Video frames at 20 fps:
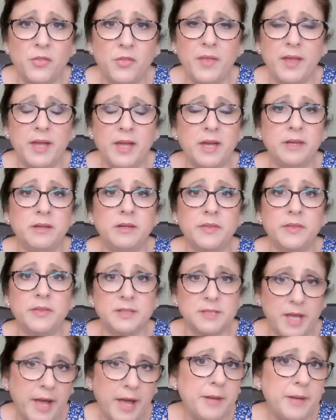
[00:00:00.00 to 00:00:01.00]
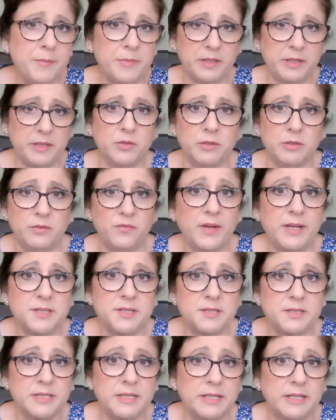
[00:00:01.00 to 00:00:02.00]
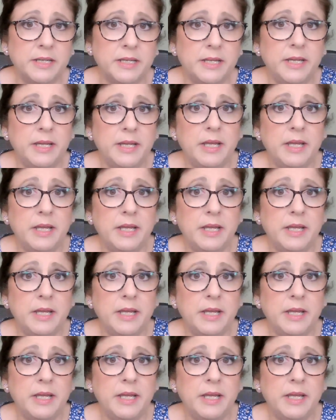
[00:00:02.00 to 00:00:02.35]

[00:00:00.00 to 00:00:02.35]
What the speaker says: than the time that you're investing.